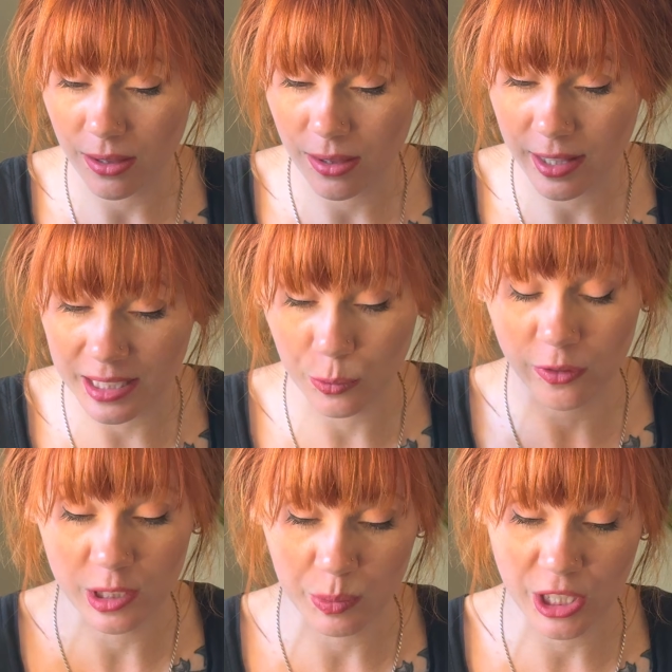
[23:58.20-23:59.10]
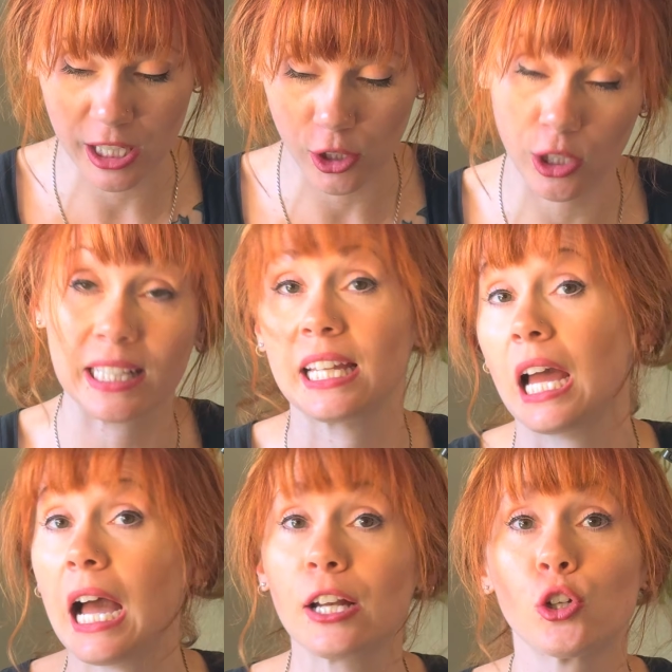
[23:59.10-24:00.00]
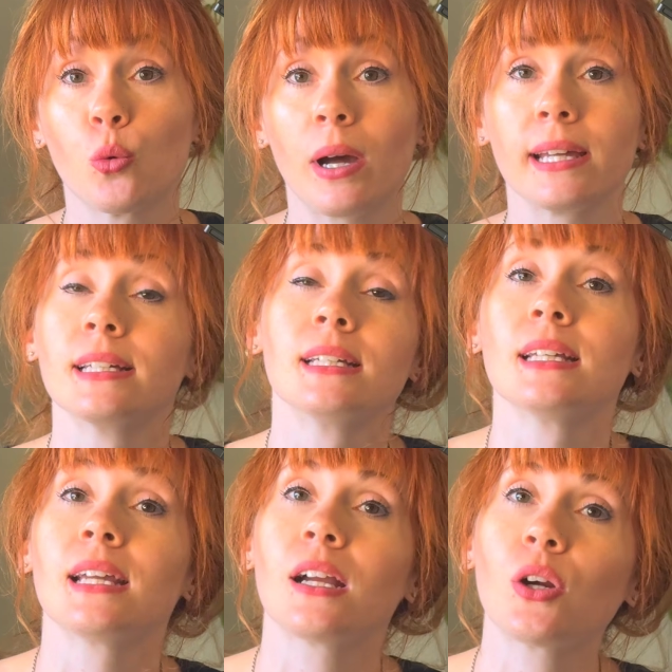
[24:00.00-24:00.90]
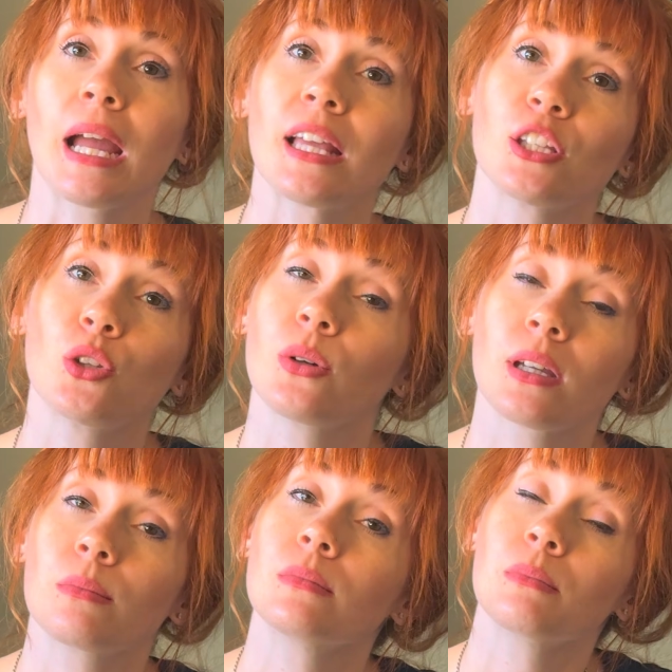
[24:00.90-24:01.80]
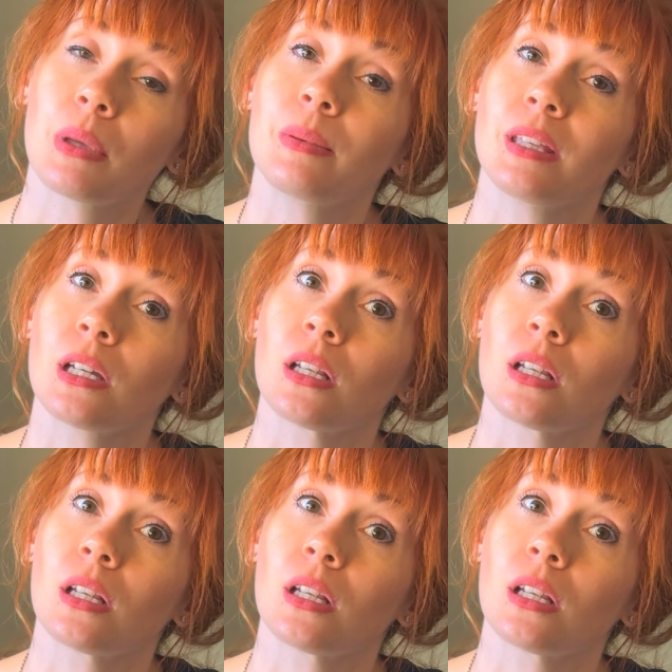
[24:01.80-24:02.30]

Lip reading: These movements particularly. I don't know why. Or, maybe it